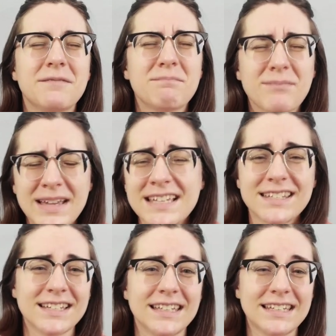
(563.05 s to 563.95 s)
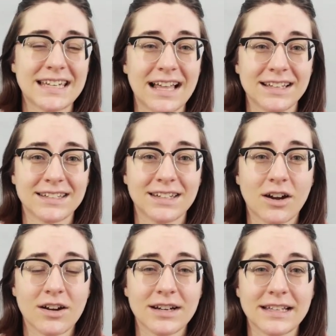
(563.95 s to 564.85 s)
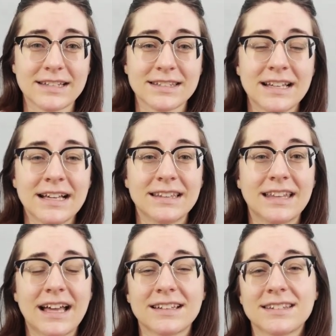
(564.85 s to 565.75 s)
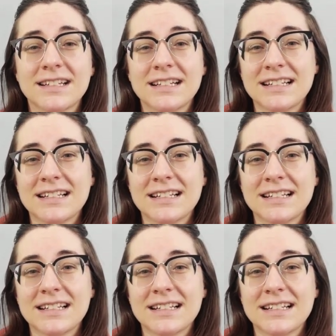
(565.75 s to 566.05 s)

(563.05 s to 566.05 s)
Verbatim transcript: amazingly talented artists that